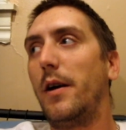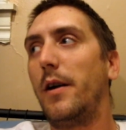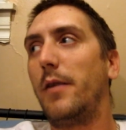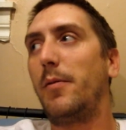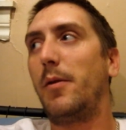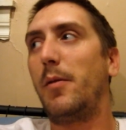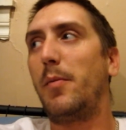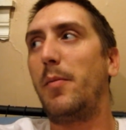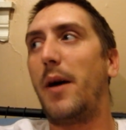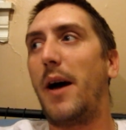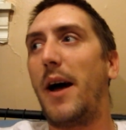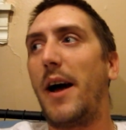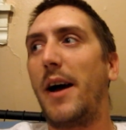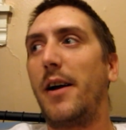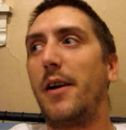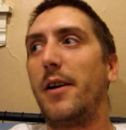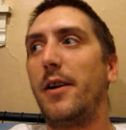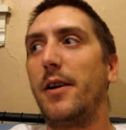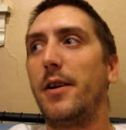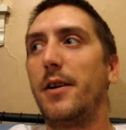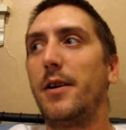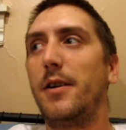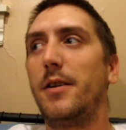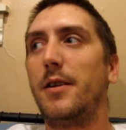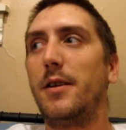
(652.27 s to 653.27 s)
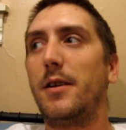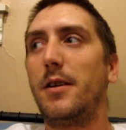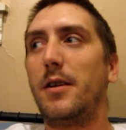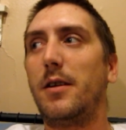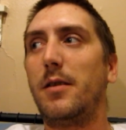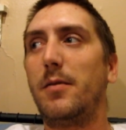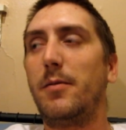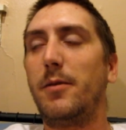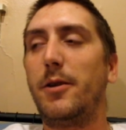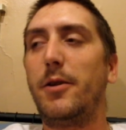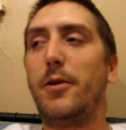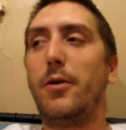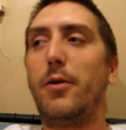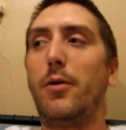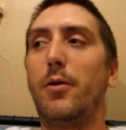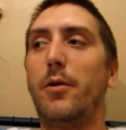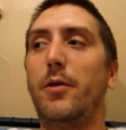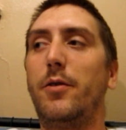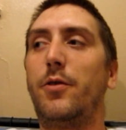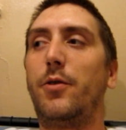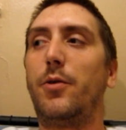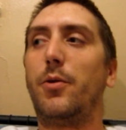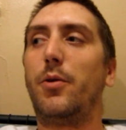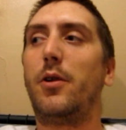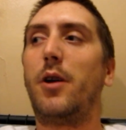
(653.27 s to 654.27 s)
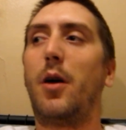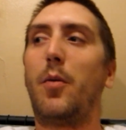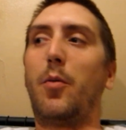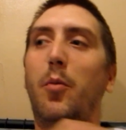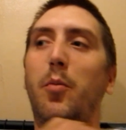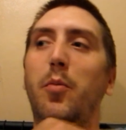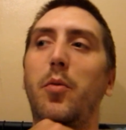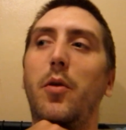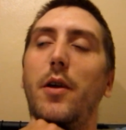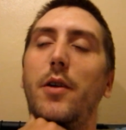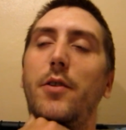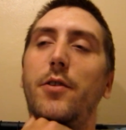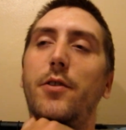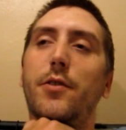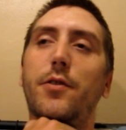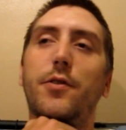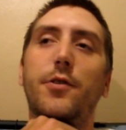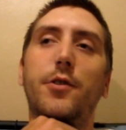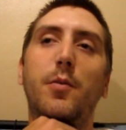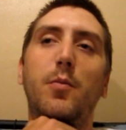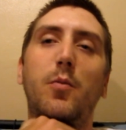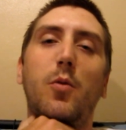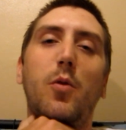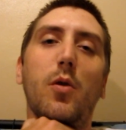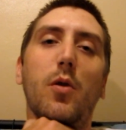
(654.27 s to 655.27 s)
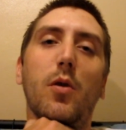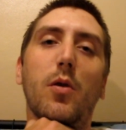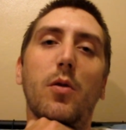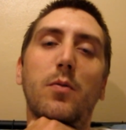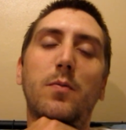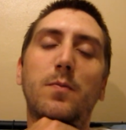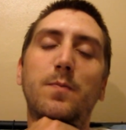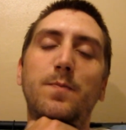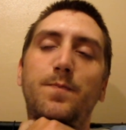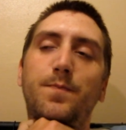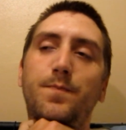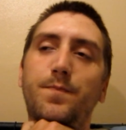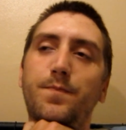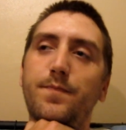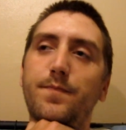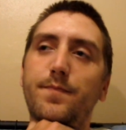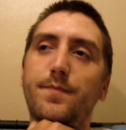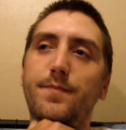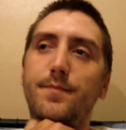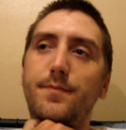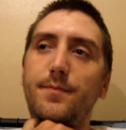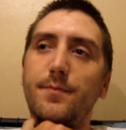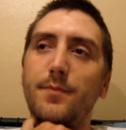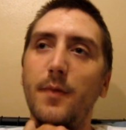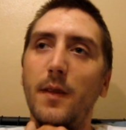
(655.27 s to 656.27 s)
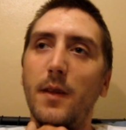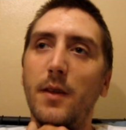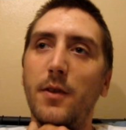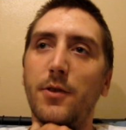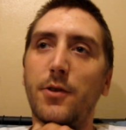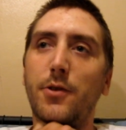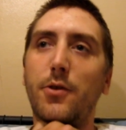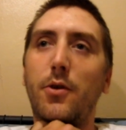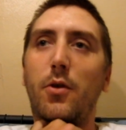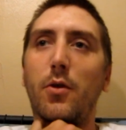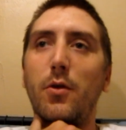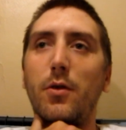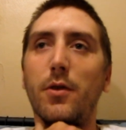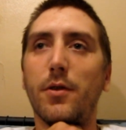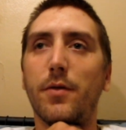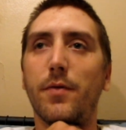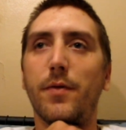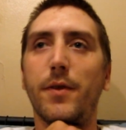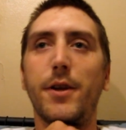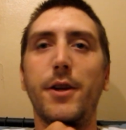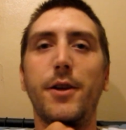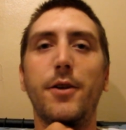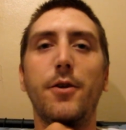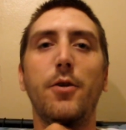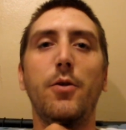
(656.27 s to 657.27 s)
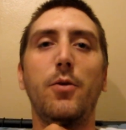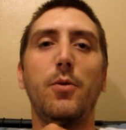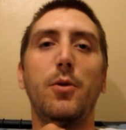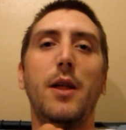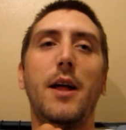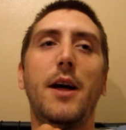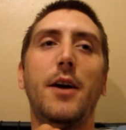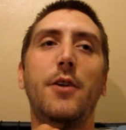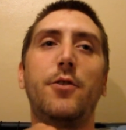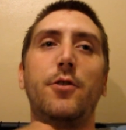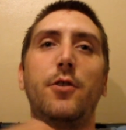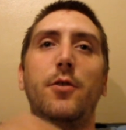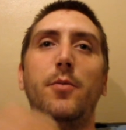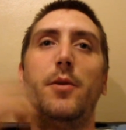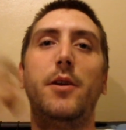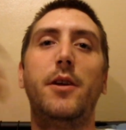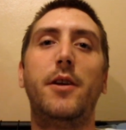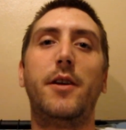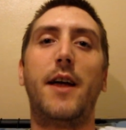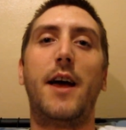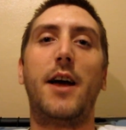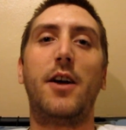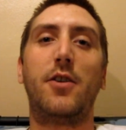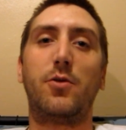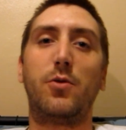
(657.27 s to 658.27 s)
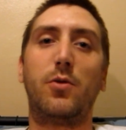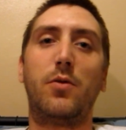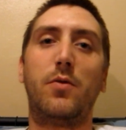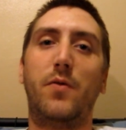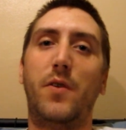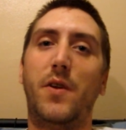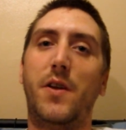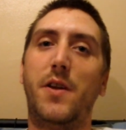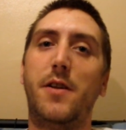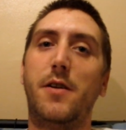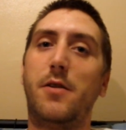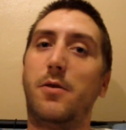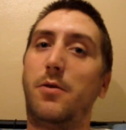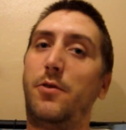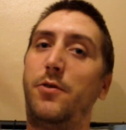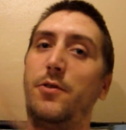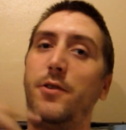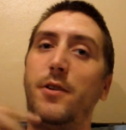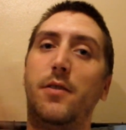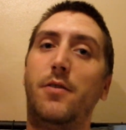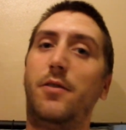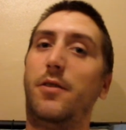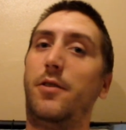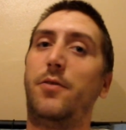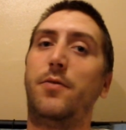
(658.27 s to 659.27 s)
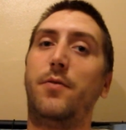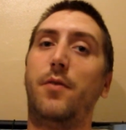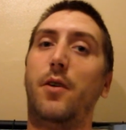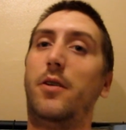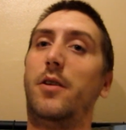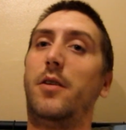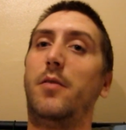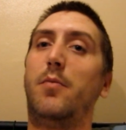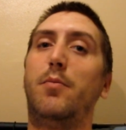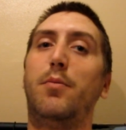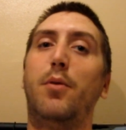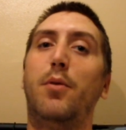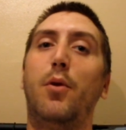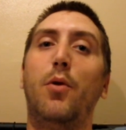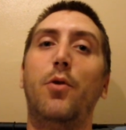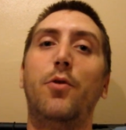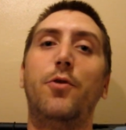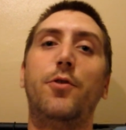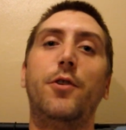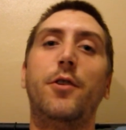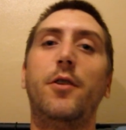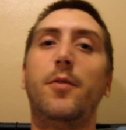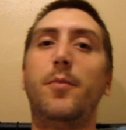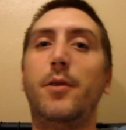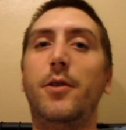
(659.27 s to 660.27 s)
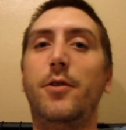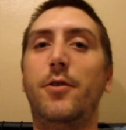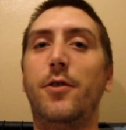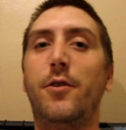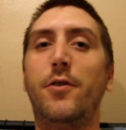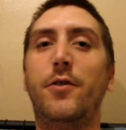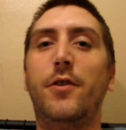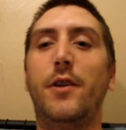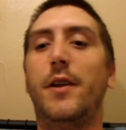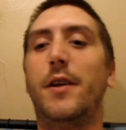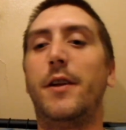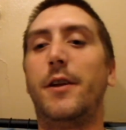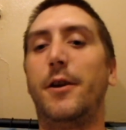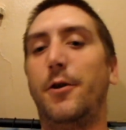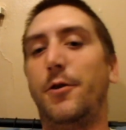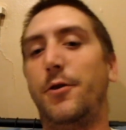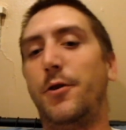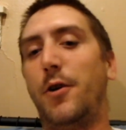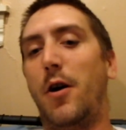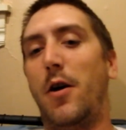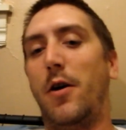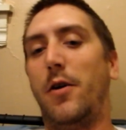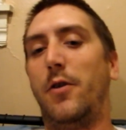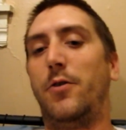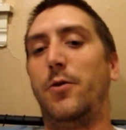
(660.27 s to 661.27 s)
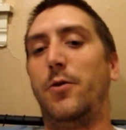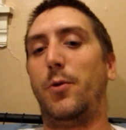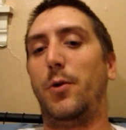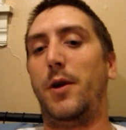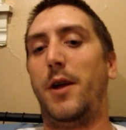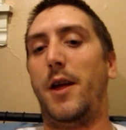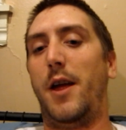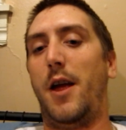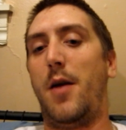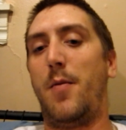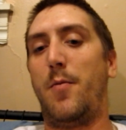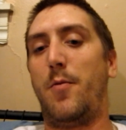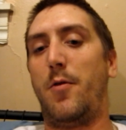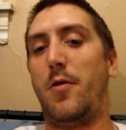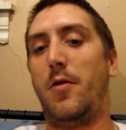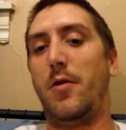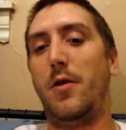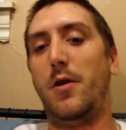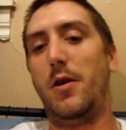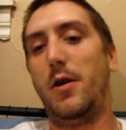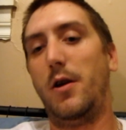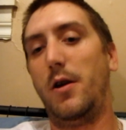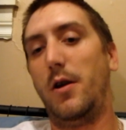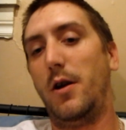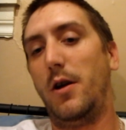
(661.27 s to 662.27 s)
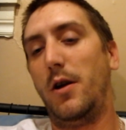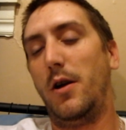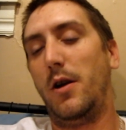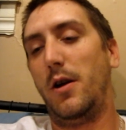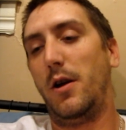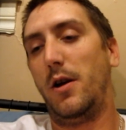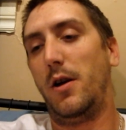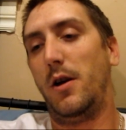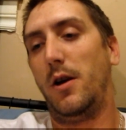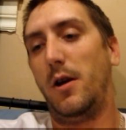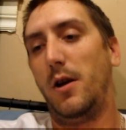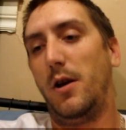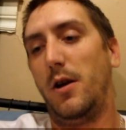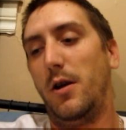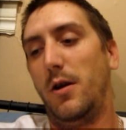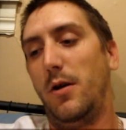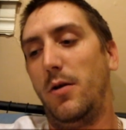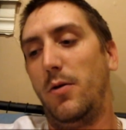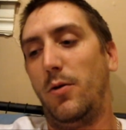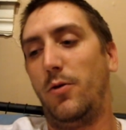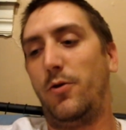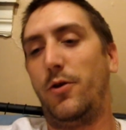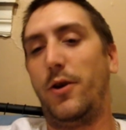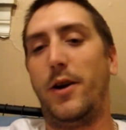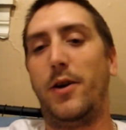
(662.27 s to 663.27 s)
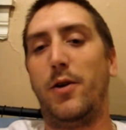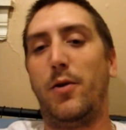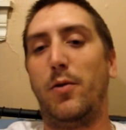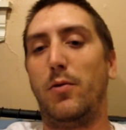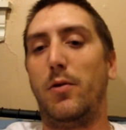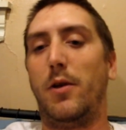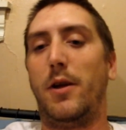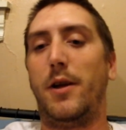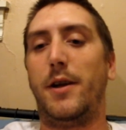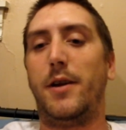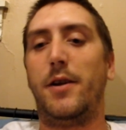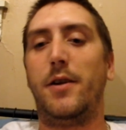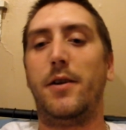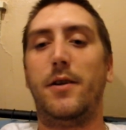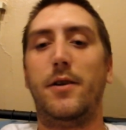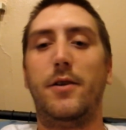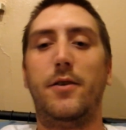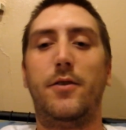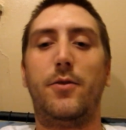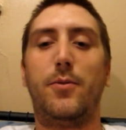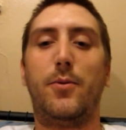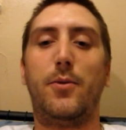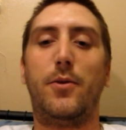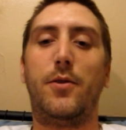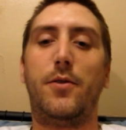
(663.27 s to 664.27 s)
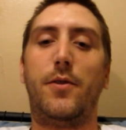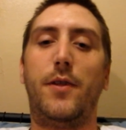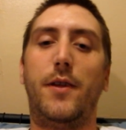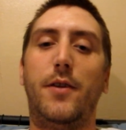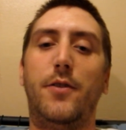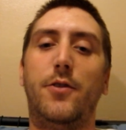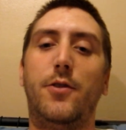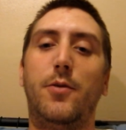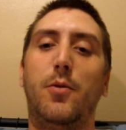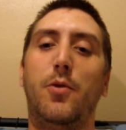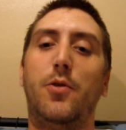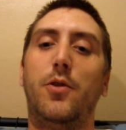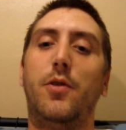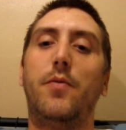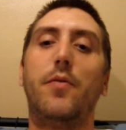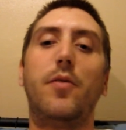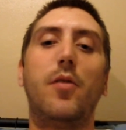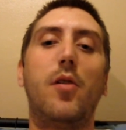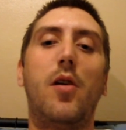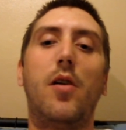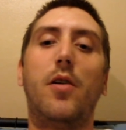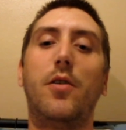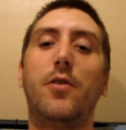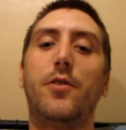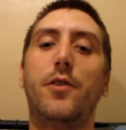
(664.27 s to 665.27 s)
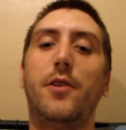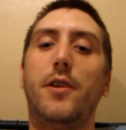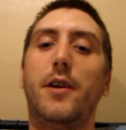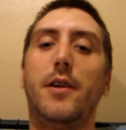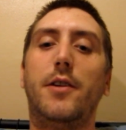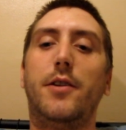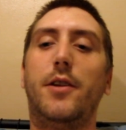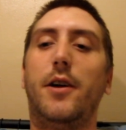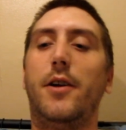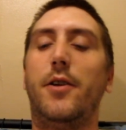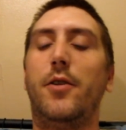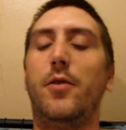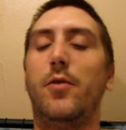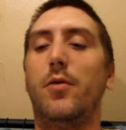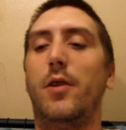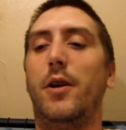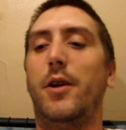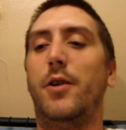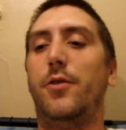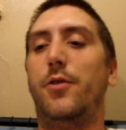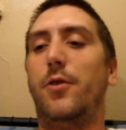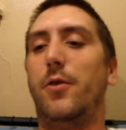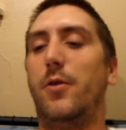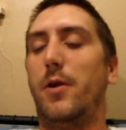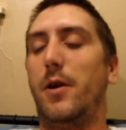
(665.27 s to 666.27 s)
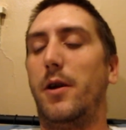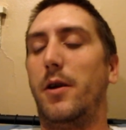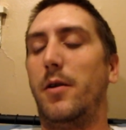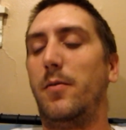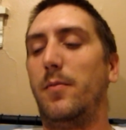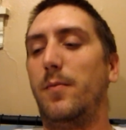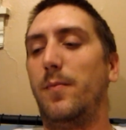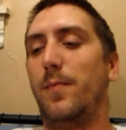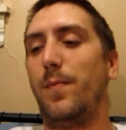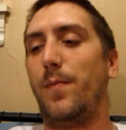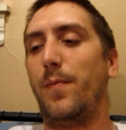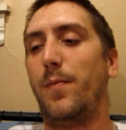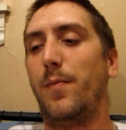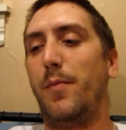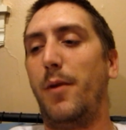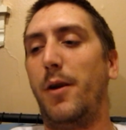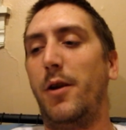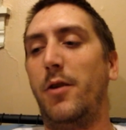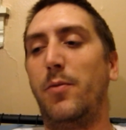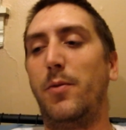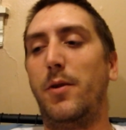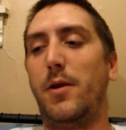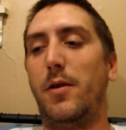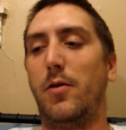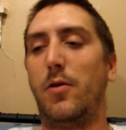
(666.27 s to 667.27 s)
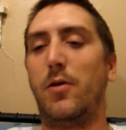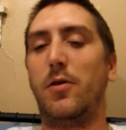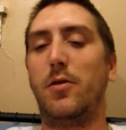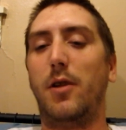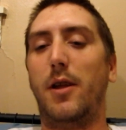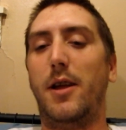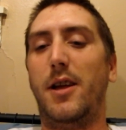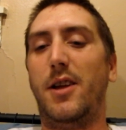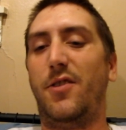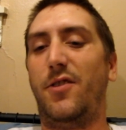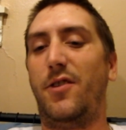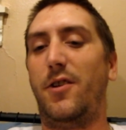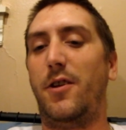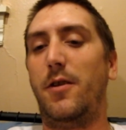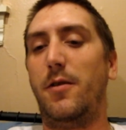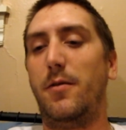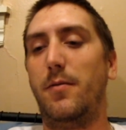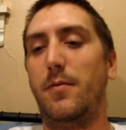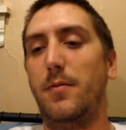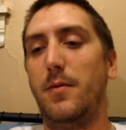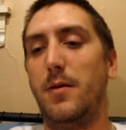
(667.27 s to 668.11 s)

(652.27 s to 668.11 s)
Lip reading: be back. I'm going to be going to a couple places tomorrow, so the video will actually be an actual video instead of this fucking bullshit of me just sitting here talking camera, which I don't like. It's one of the things about the vlogs that I don't like doing. It makes me look lazy,